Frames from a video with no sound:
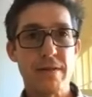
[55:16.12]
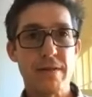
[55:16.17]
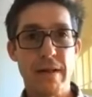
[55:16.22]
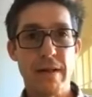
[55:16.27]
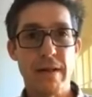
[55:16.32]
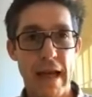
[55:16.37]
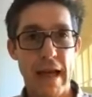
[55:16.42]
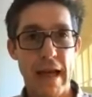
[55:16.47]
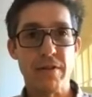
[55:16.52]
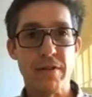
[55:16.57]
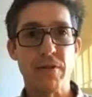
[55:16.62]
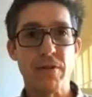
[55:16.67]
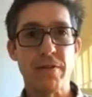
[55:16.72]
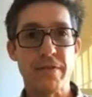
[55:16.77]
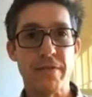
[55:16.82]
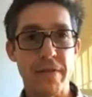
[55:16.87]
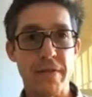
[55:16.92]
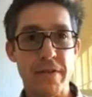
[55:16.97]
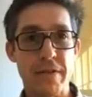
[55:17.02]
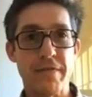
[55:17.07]
having all
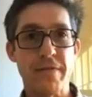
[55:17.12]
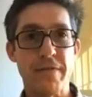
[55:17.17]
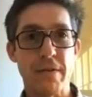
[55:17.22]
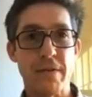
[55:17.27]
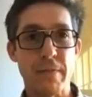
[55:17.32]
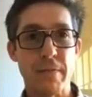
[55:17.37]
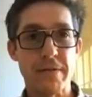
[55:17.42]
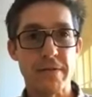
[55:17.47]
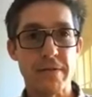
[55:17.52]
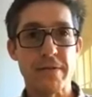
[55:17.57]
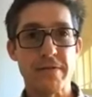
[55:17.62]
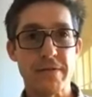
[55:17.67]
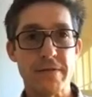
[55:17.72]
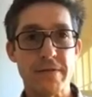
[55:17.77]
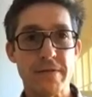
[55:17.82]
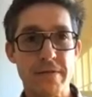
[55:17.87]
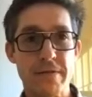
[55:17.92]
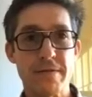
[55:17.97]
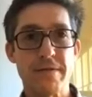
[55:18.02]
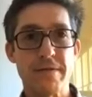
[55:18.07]
the fundamentals
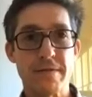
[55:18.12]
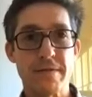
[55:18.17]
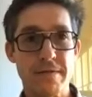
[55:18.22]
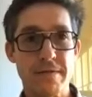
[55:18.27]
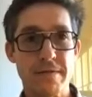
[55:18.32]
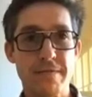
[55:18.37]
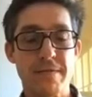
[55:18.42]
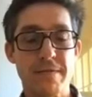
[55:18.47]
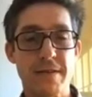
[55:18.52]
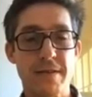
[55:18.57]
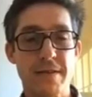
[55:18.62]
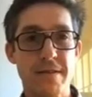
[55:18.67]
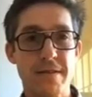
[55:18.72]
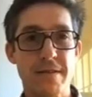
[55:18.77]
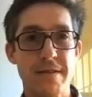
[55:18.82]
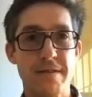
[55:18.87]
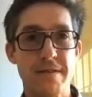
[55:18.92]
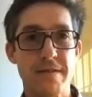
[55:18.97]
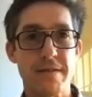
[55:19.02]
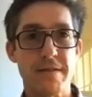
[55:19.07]
is
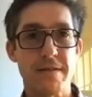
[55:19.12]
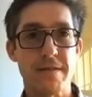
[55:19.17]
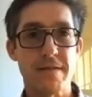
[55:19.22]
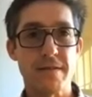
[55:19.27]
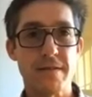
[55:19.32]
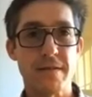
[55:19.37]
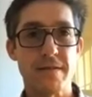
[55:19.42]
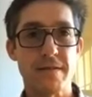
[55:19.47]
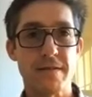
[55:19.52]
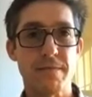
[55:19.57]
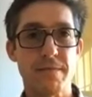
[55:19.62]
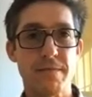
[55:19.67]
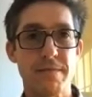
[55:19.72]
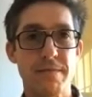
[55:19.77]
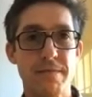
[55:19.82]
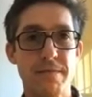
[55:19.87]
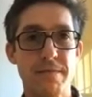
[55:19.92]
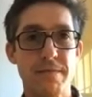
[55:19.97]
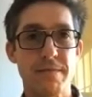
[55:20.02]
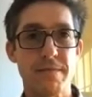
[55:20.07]

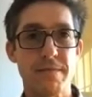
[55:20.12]
important.